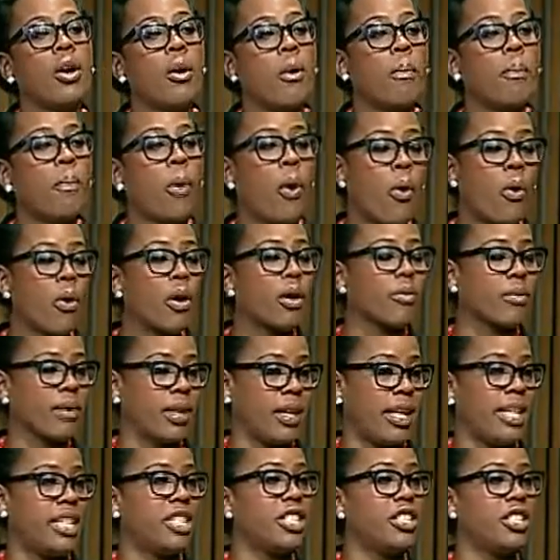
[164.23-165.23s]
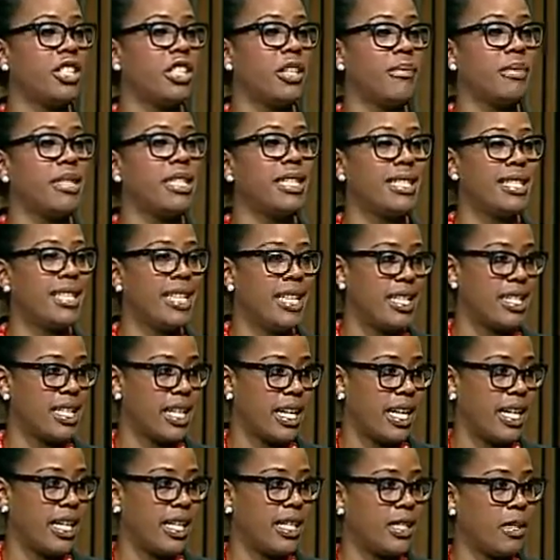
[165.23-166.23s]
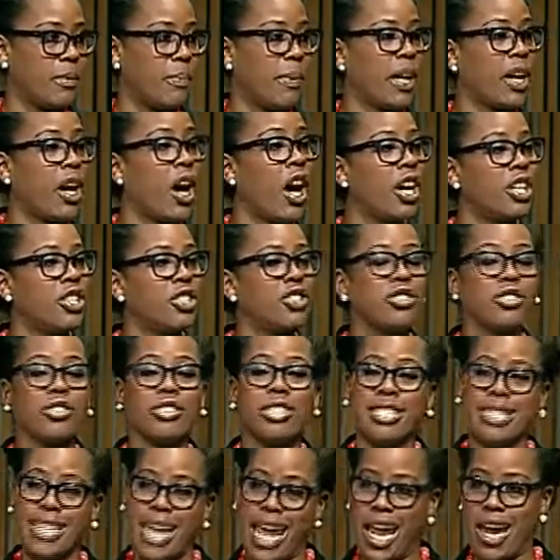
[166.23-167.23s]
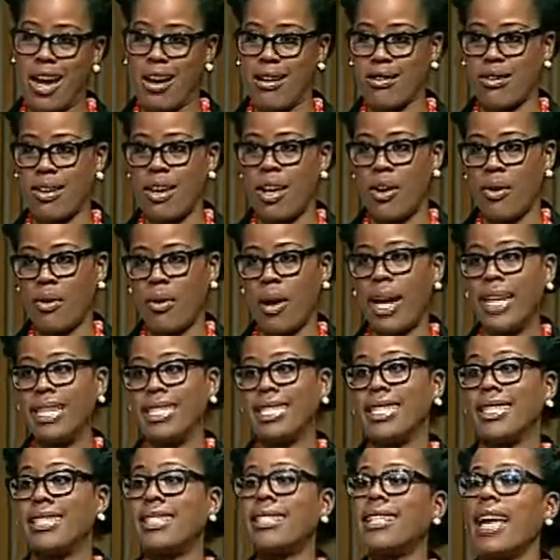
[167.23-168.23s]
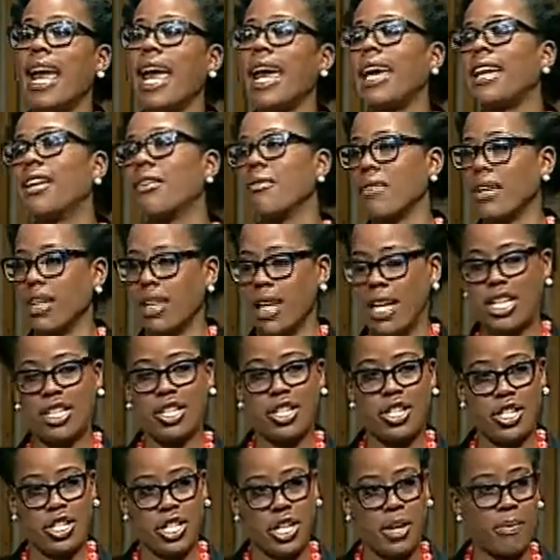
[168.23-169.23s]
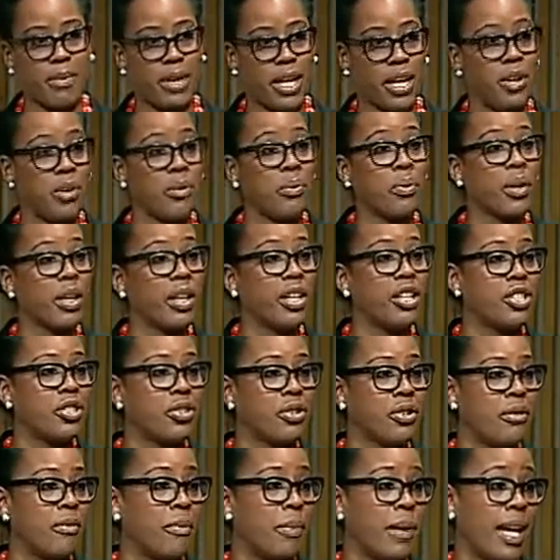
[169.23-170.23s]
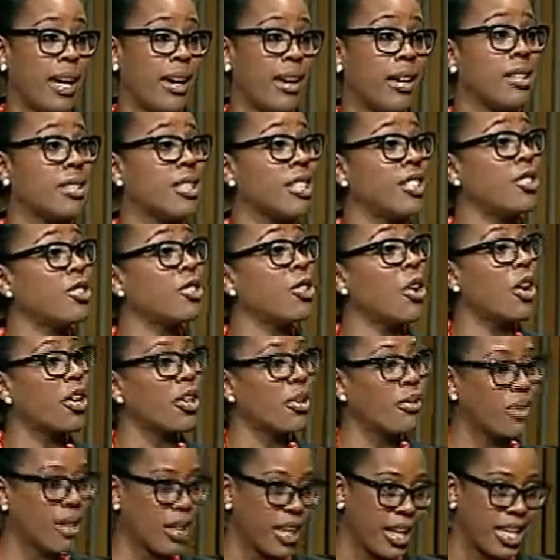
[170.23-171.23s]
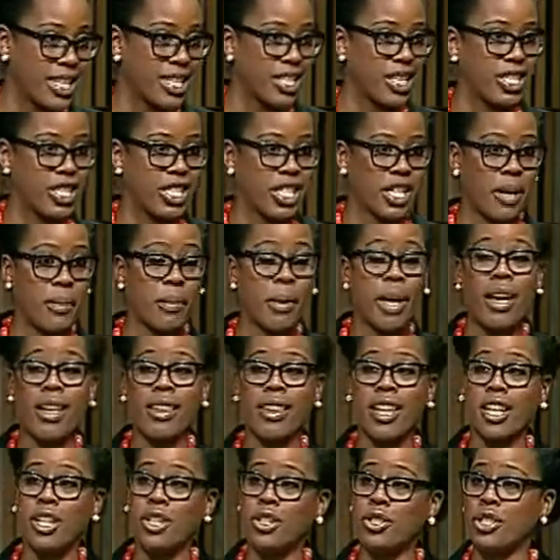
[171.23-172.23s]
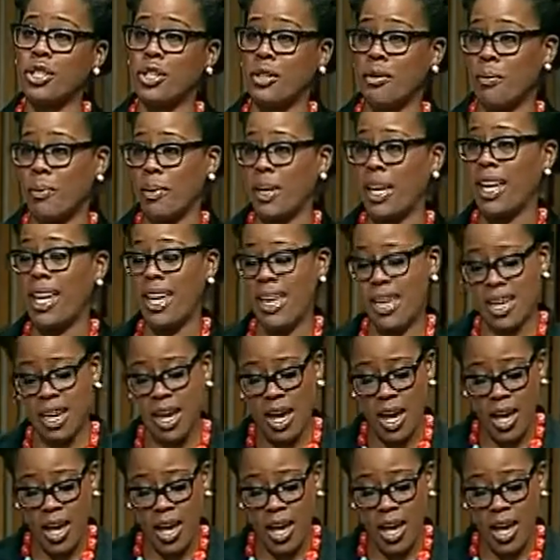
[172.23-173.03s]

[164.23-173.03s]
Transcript: poor relationship decisions because you're scared, right? To stay in a relationship that you really shouldn't be in, to start a relationship that you shouldn't be in,